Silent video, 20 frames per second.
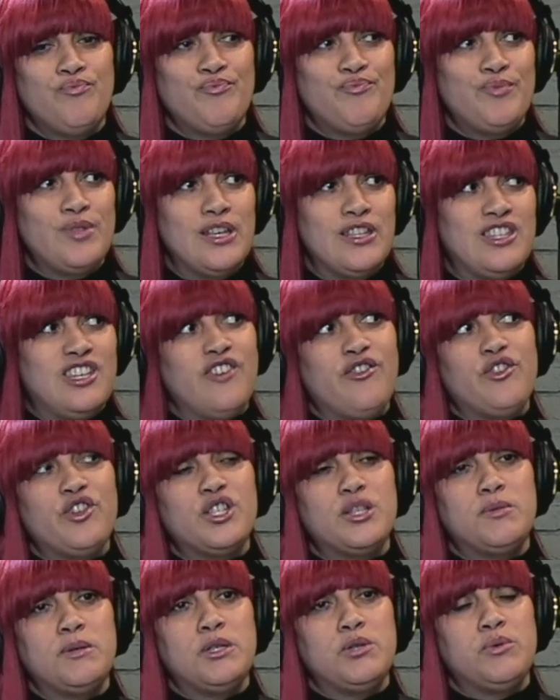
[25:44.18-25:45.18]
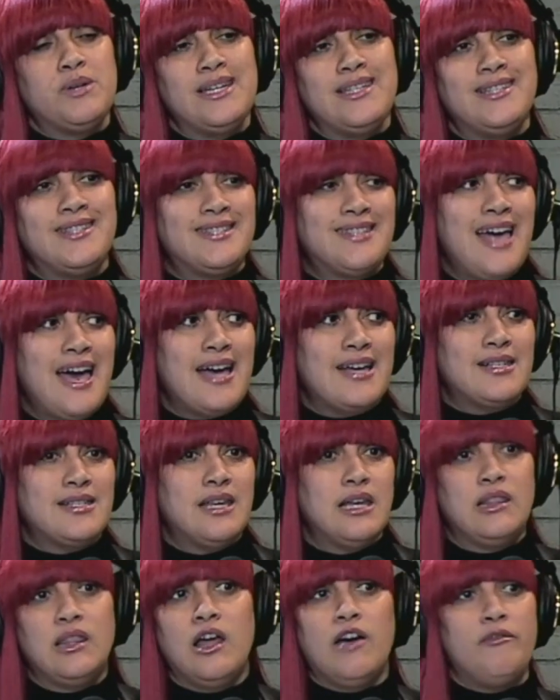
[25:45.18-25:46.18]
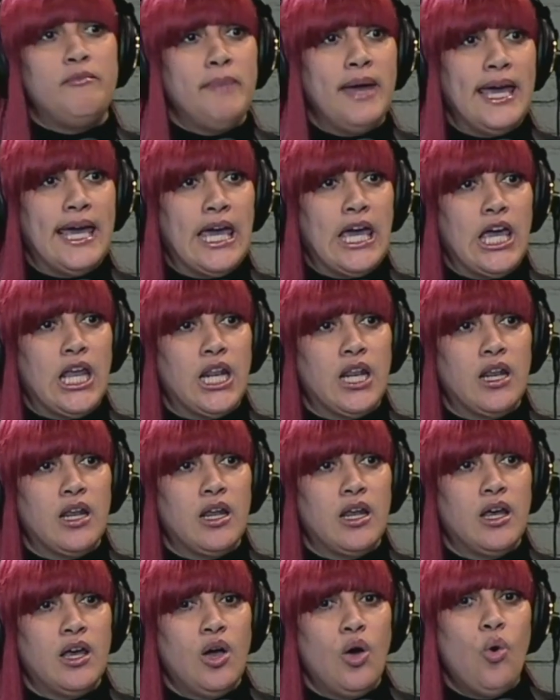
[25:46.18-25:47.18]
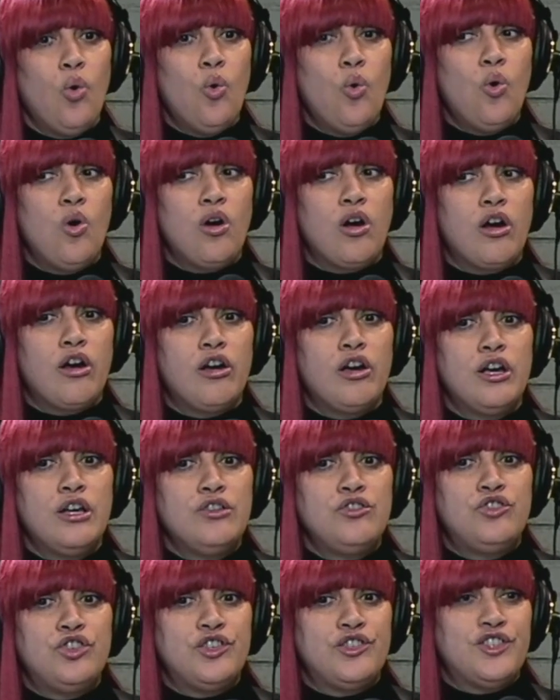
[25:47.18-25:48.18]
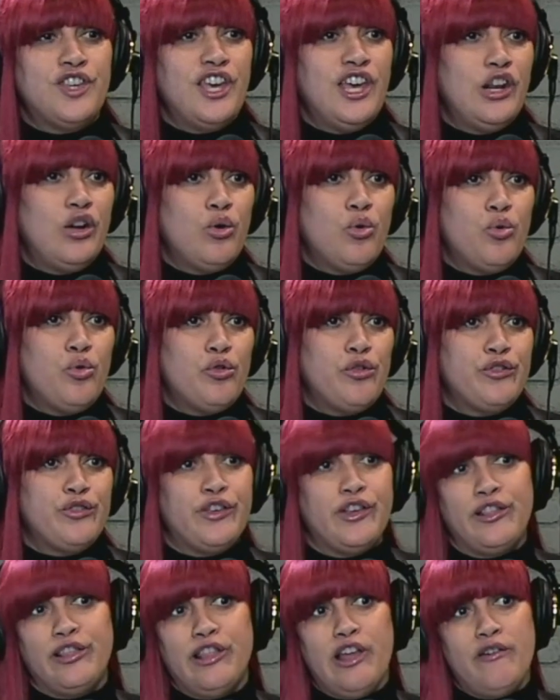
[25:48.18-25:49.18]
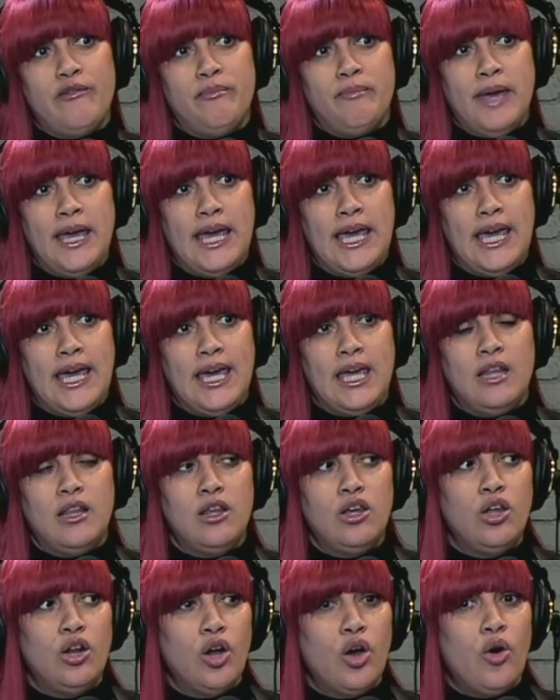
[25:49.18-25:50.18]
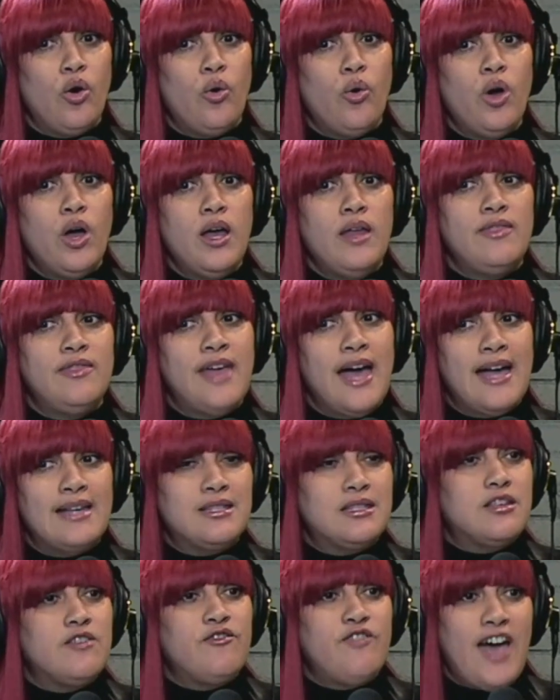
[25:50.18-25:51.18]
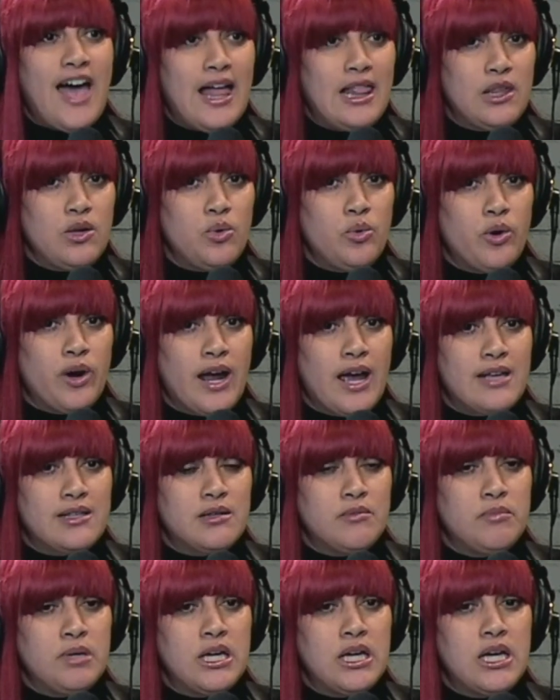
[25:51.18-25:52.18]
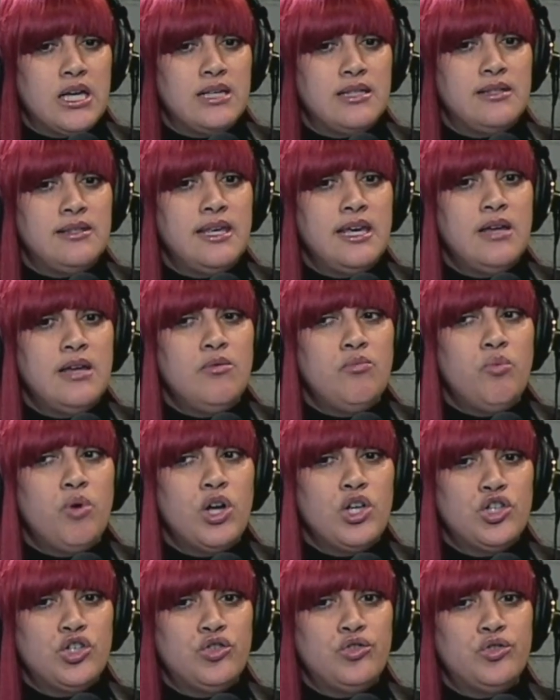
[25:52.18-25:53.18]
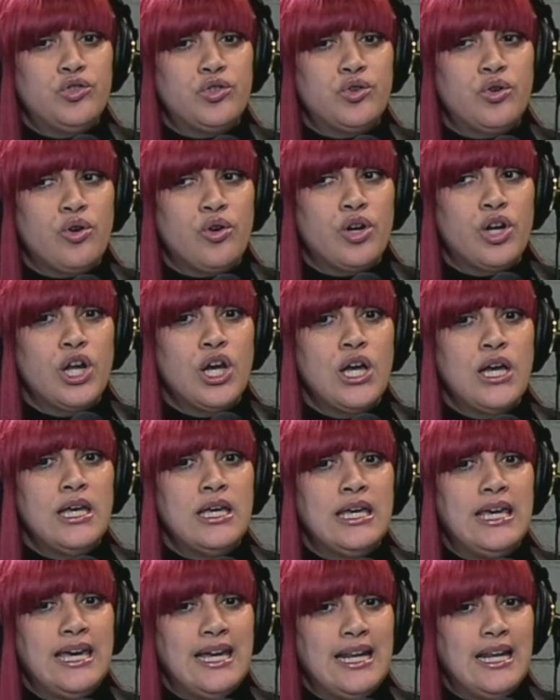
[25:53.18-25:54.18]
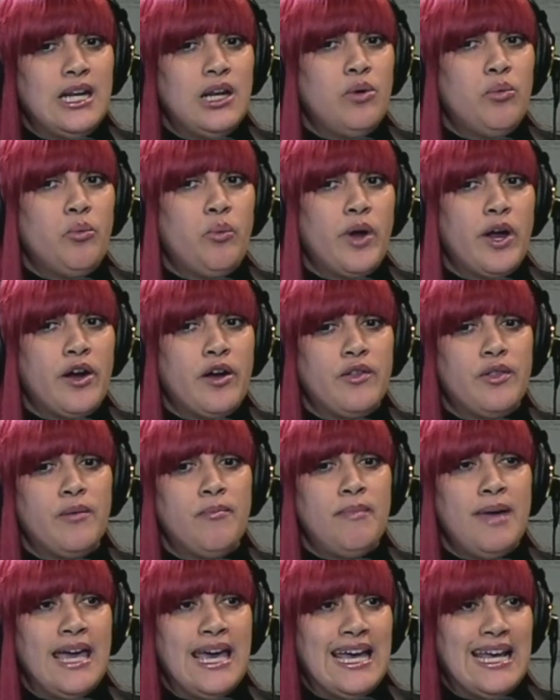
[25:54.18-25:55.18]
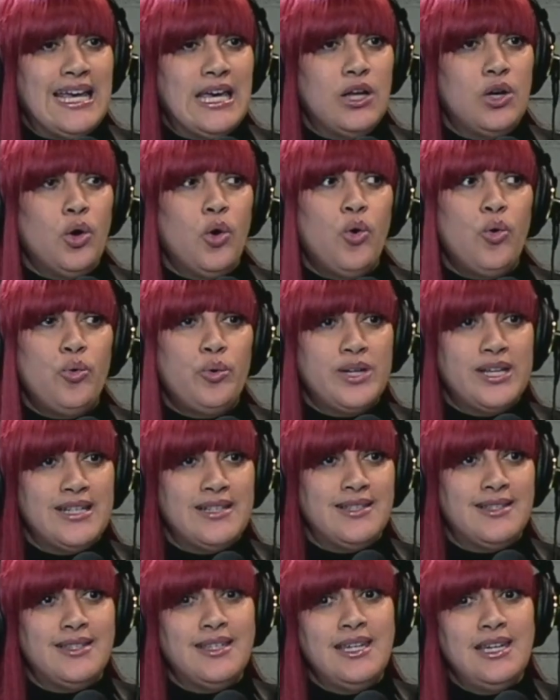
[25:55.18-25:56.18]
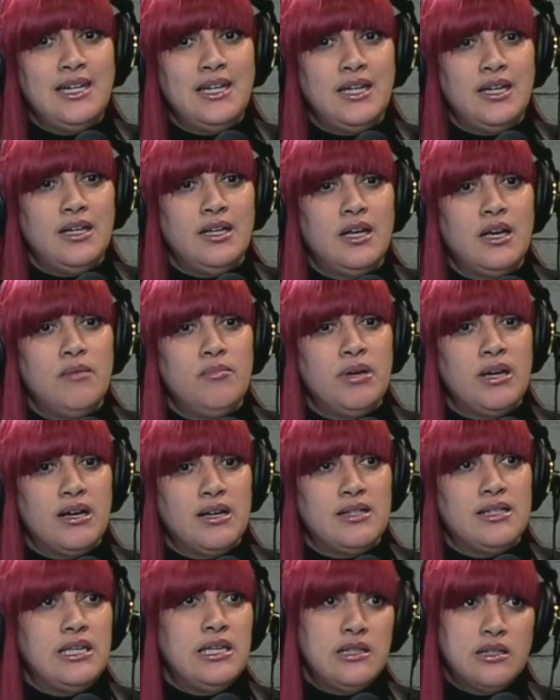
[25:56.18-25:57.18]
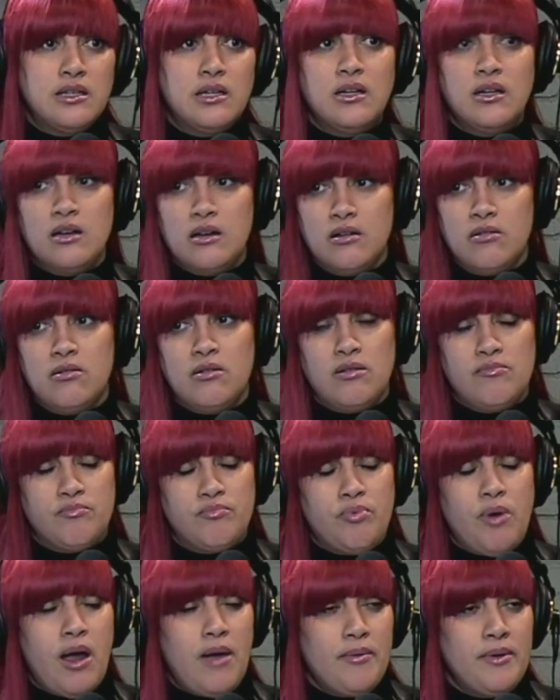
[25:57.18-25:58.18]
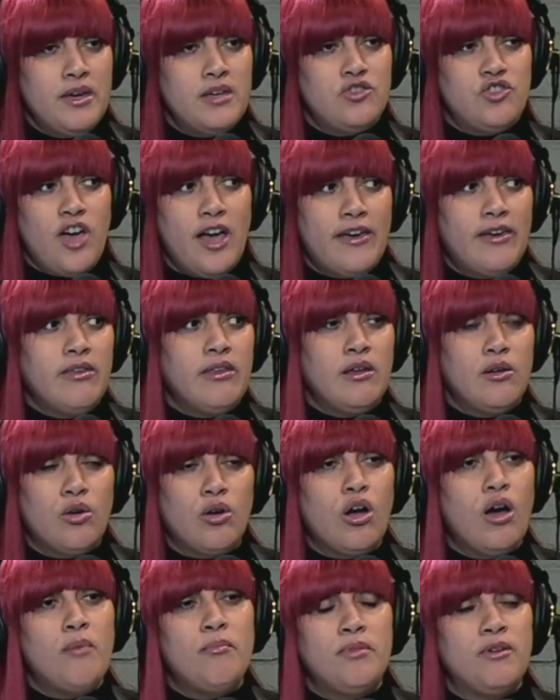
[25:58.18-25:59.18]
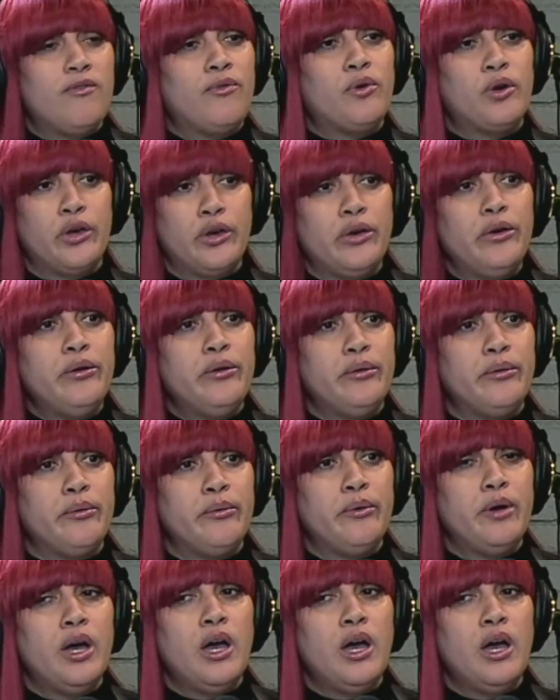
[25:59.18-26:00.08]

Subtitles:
the difference between sex and lovemaking, or just intercourse and lovemaking. That's the valley orgasm, because then once you start getting it where the man can hold his seed, because he's gonna probably ejaculate or come before you,